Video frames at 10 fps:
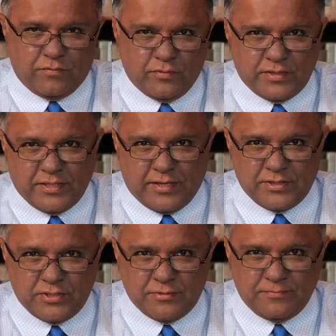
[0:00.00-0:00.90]
for the
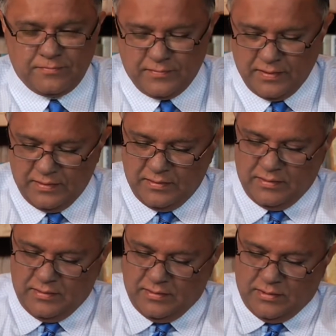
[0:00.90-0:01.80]
test.
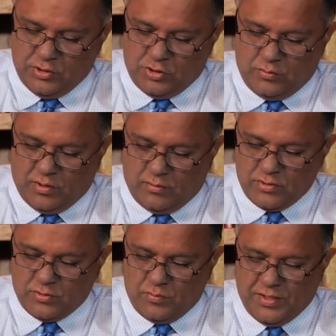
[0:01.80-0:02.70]
Two
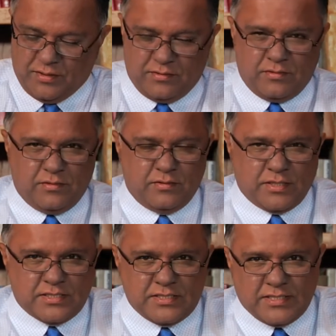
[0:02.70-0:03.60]
hours a week
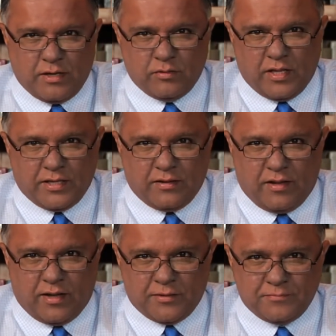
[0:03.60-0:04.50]
doesn't sound like a
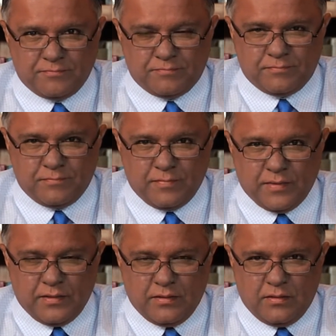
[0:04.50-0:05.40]
lot,
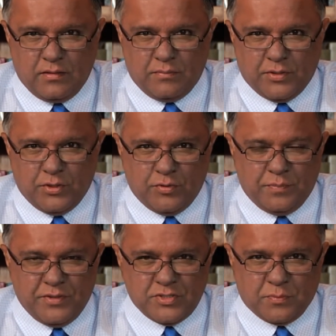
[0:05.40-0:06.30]
but you
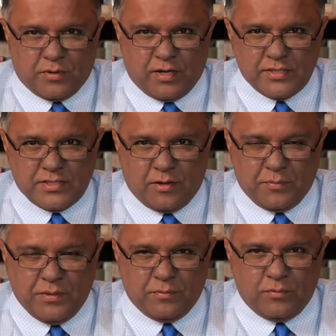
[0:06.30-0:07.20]
would be surprised how
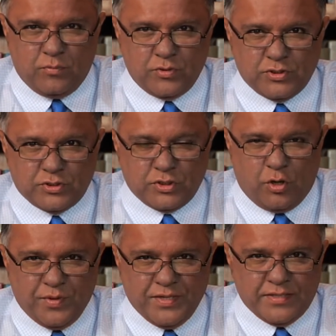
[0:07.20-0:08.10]
people will just
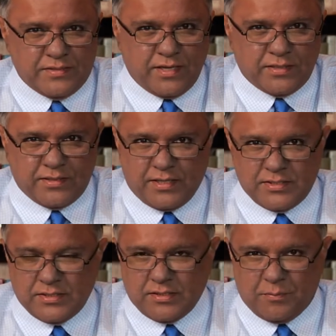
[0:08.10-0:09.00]
in and take a
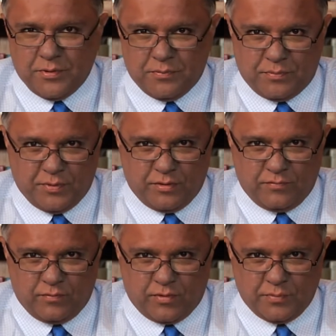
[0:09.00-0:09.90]
test and not be prepared
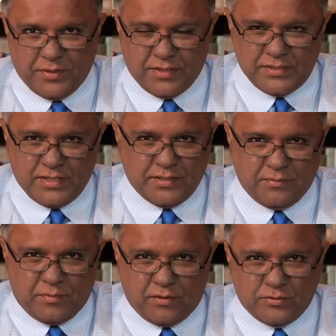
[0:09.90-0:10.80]
for it because they
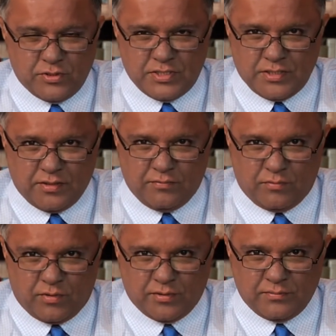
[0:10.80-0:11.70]
didn't bother to study
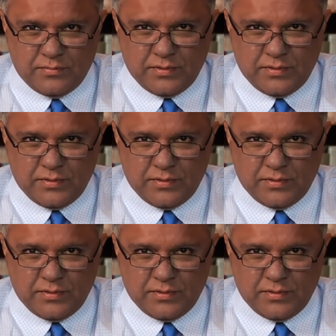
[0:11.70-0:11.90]
for it.